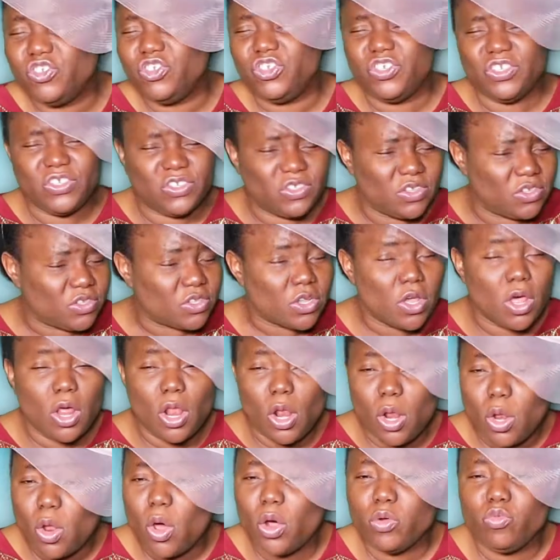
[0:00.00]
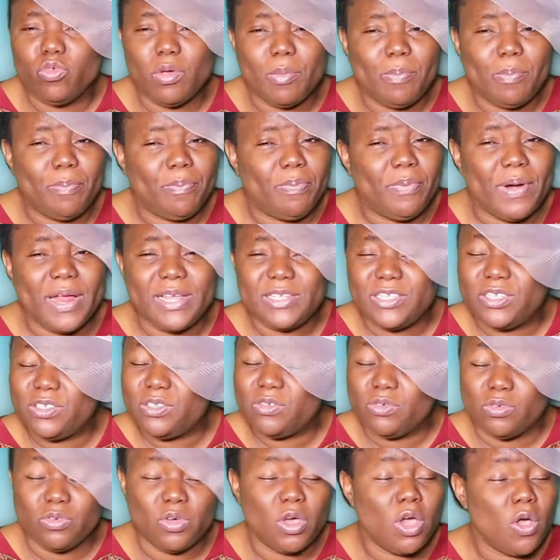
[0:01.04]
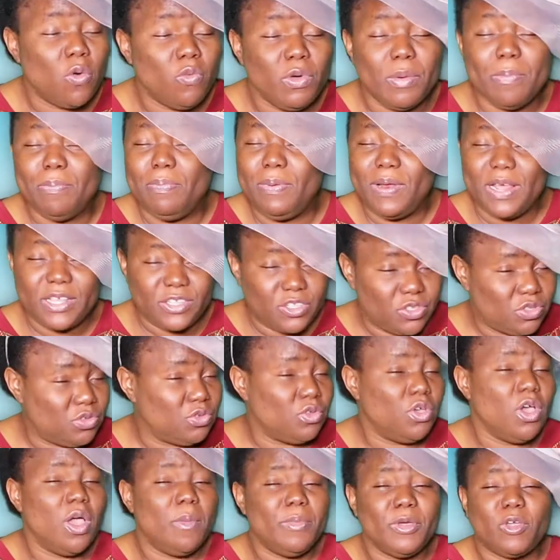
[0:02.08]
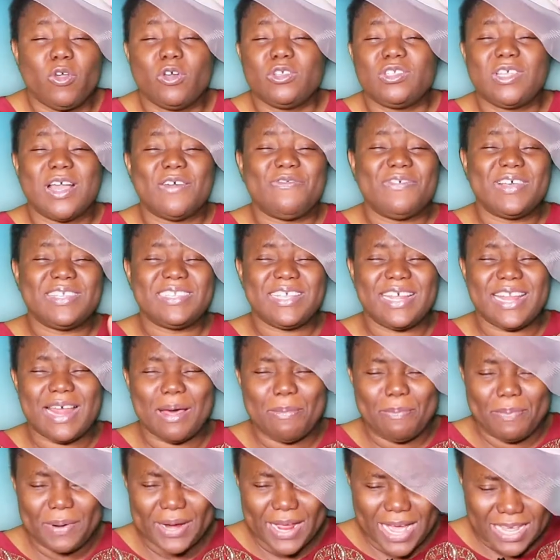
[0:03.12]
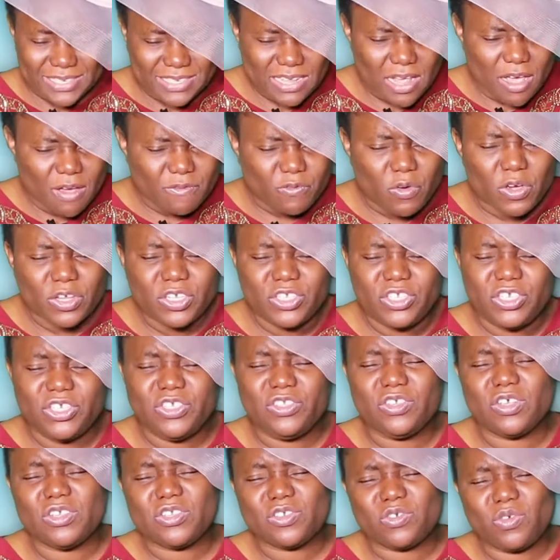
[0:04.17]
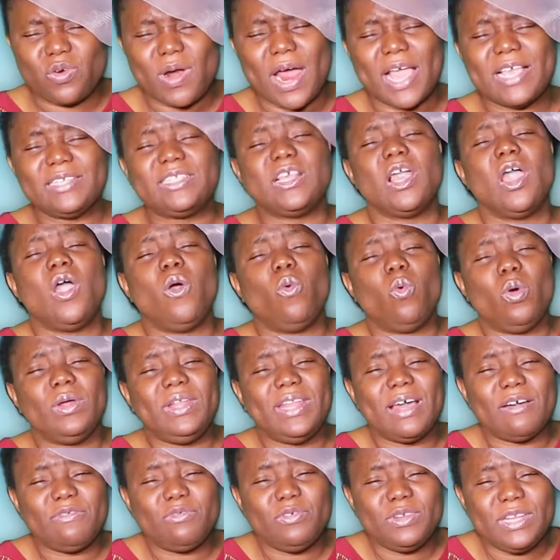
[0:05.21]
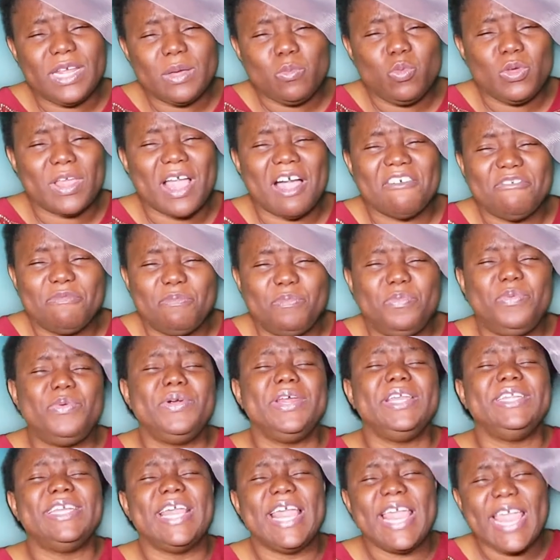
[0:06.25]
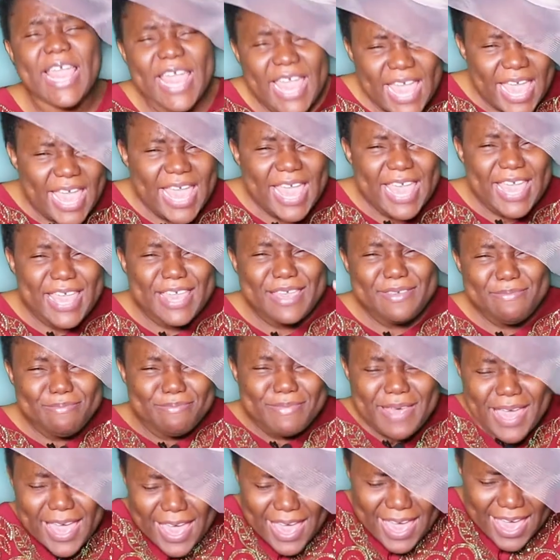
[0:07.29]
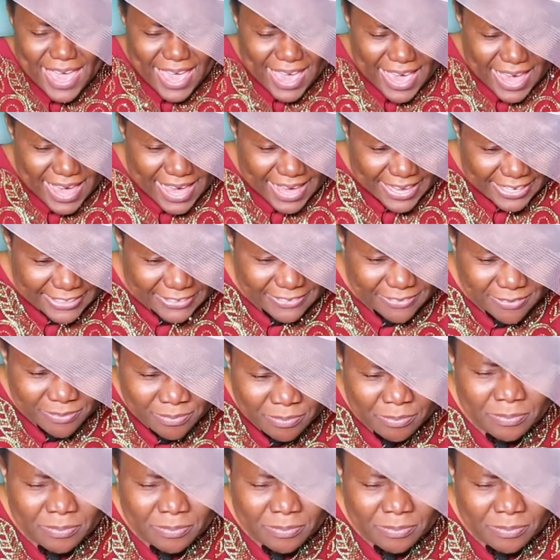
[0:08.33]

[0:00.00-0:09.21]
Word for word: you, Jesus. Lord, we bless you. We bless you because you have answered our prayers. For in Jesus Christ's wonderful name we have prayed. Amen.